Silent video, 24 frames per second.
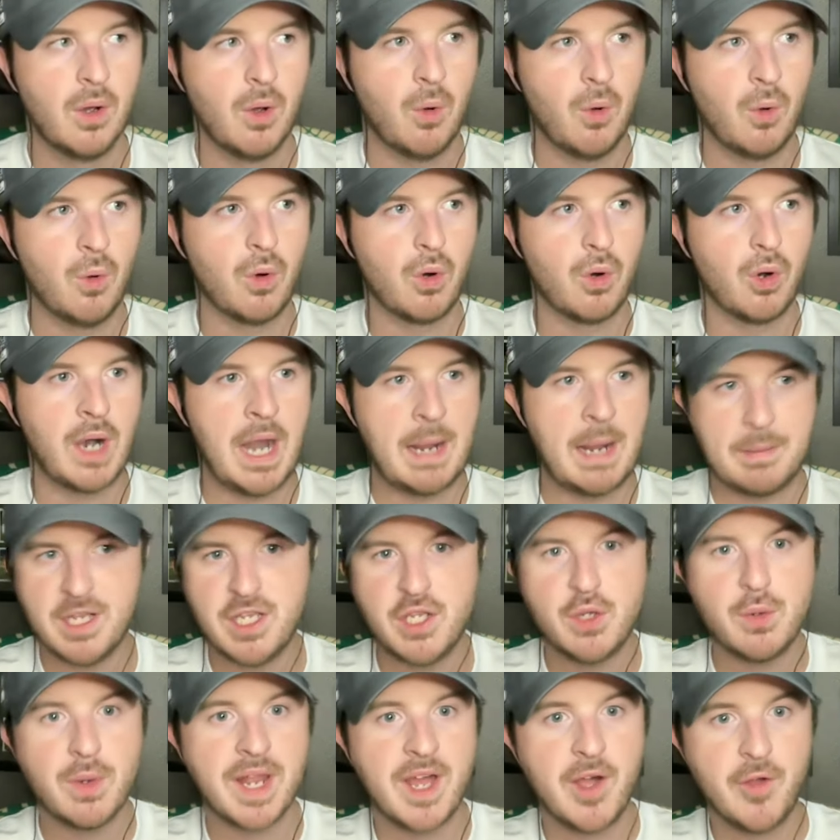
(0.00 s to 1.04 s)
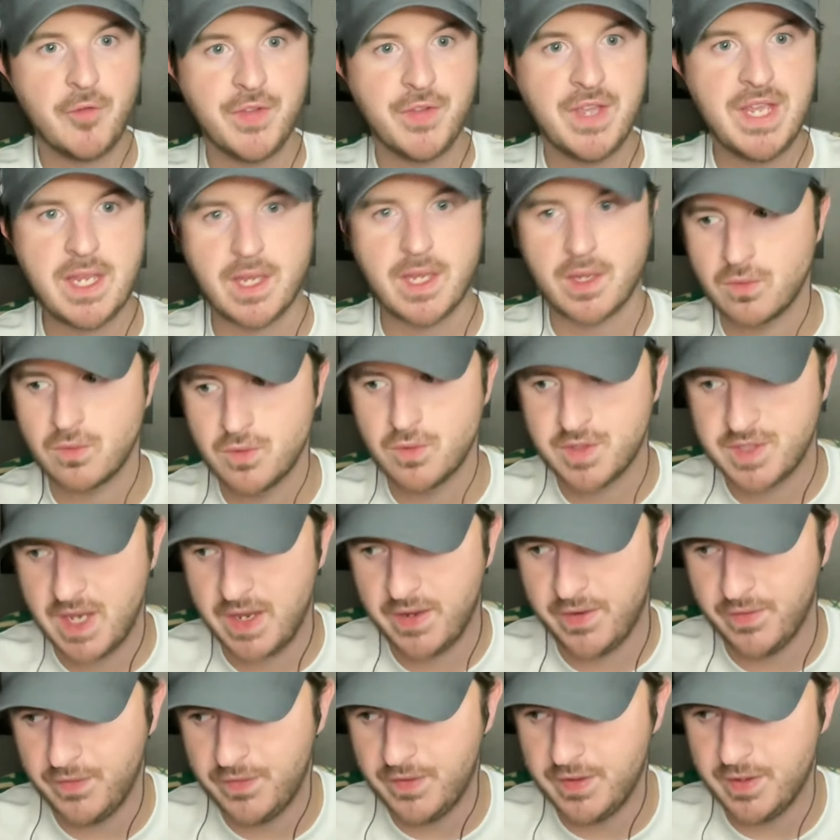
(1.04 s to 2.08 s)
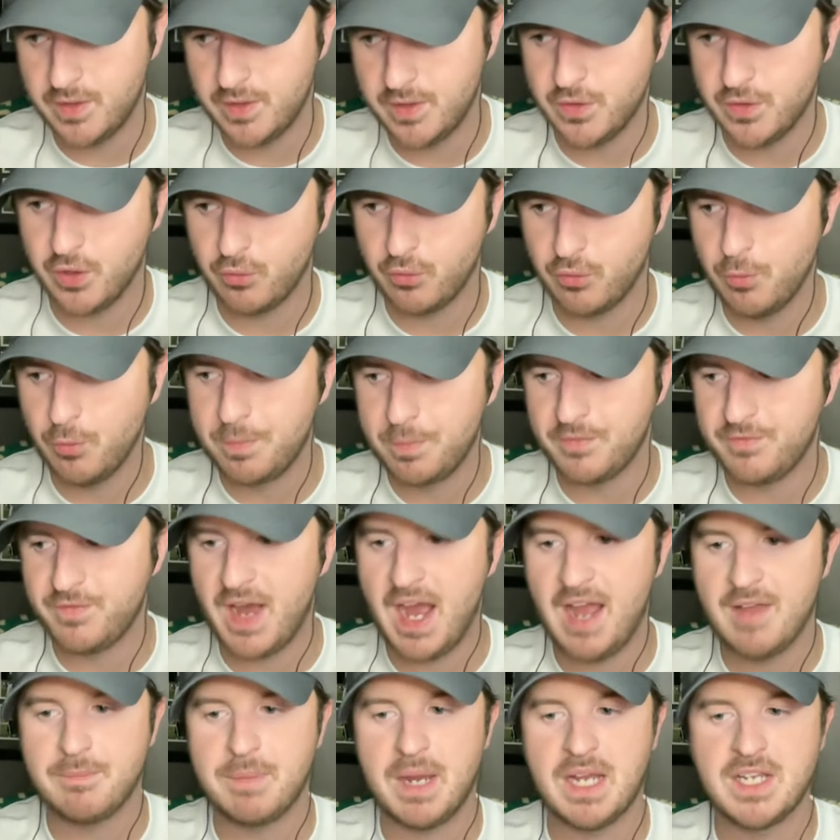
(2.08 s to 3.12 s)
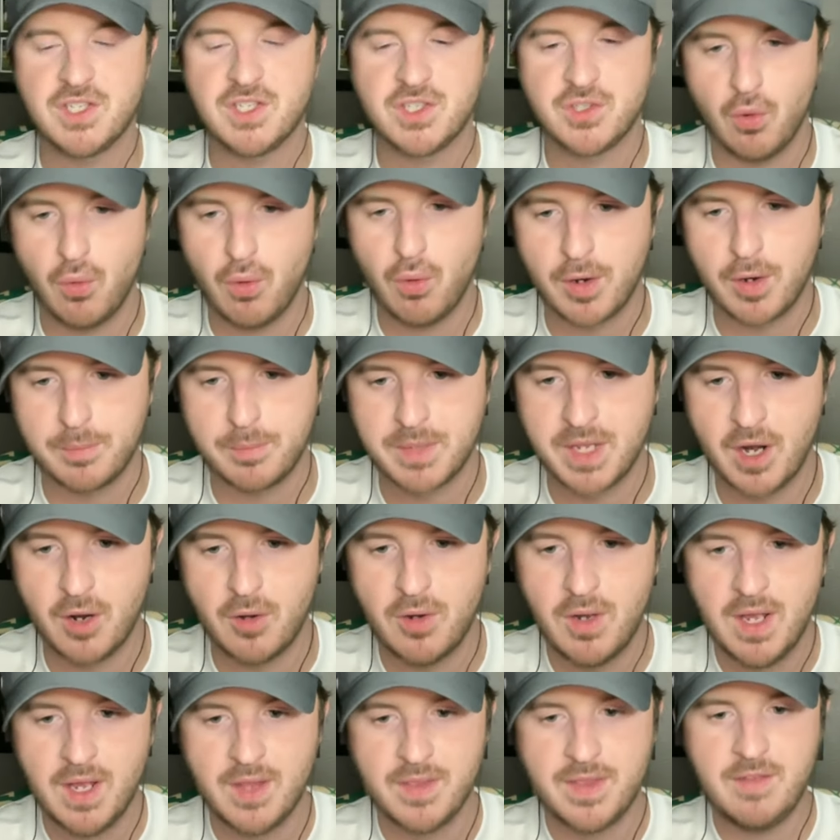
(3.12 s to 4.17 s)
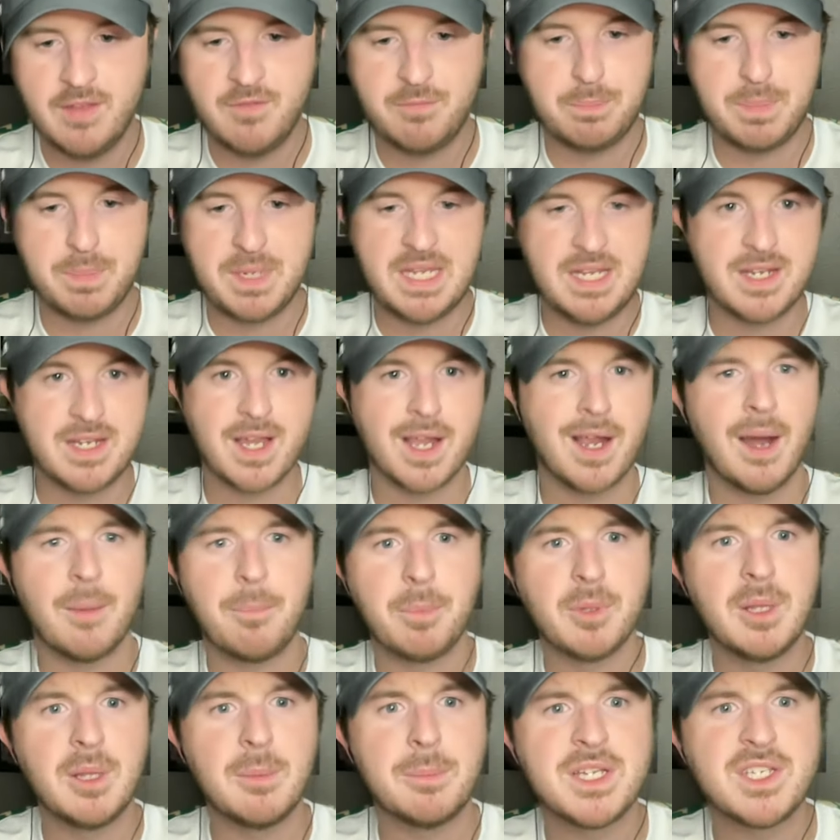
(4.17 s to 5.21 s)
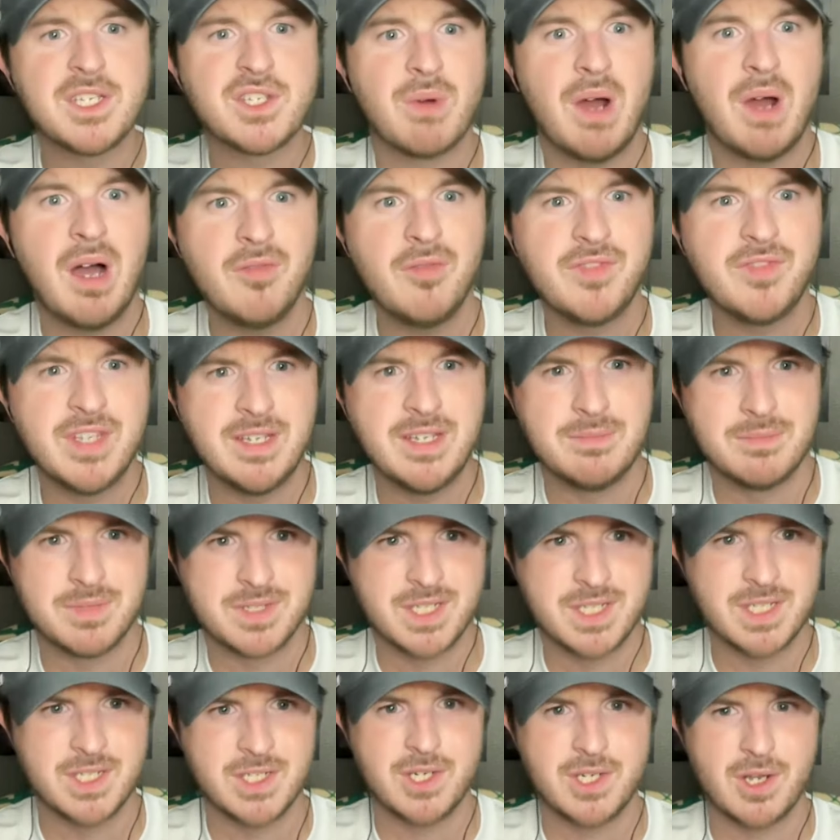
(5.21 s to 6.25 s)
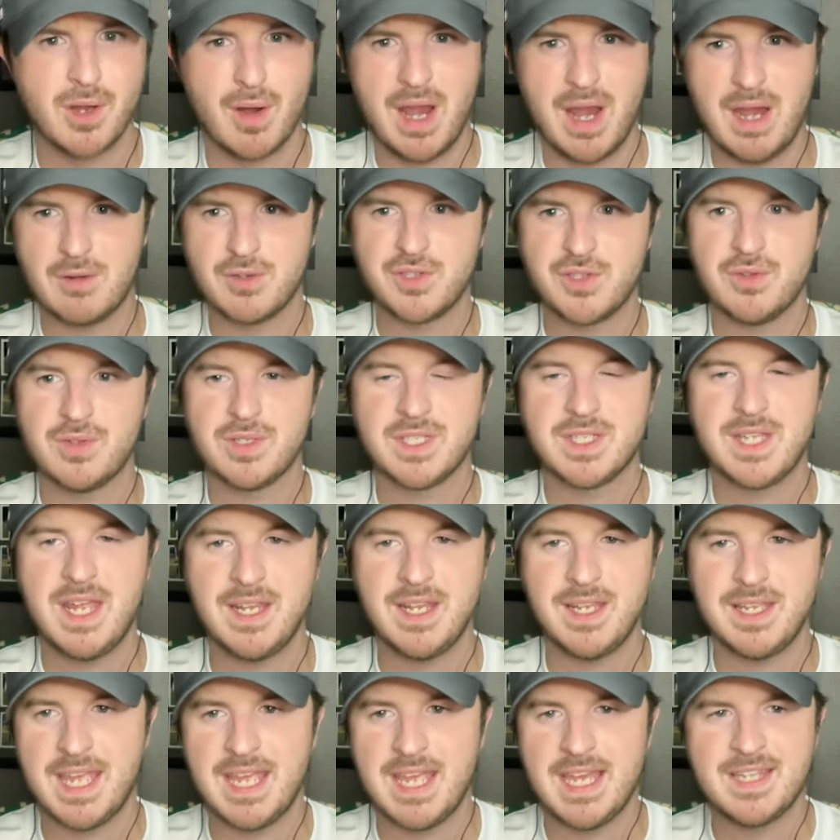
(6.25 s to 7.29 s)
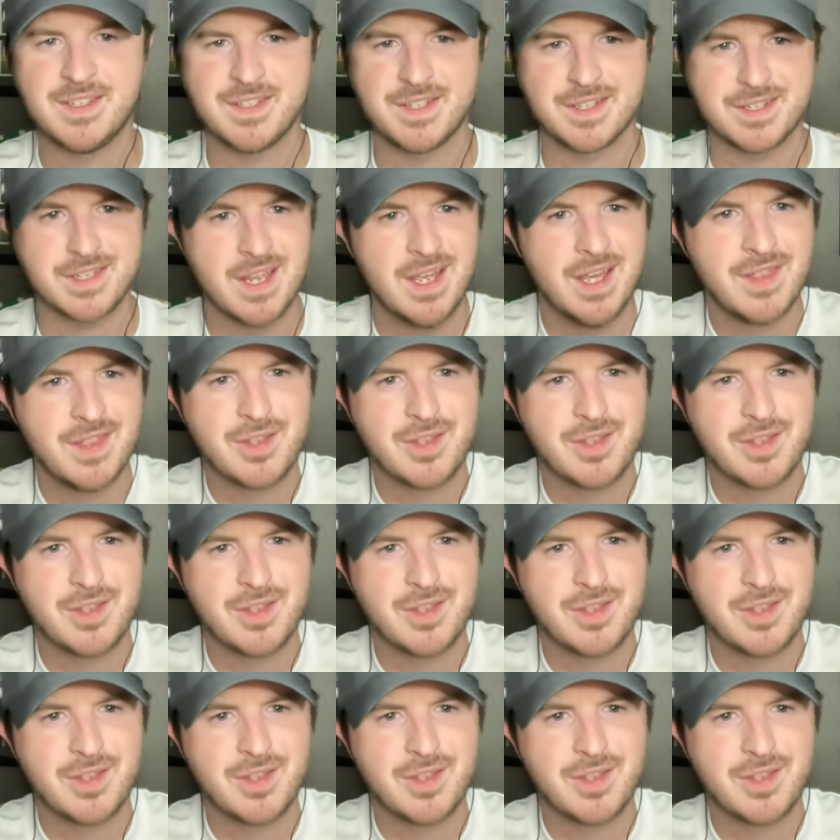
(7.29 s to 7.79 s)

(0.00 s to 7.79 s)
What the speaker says: Or how about UNLV, who's taken the group of five by storm? You know, they've beaten a couple of Big 12 teams this year, Arizona State, Kansas.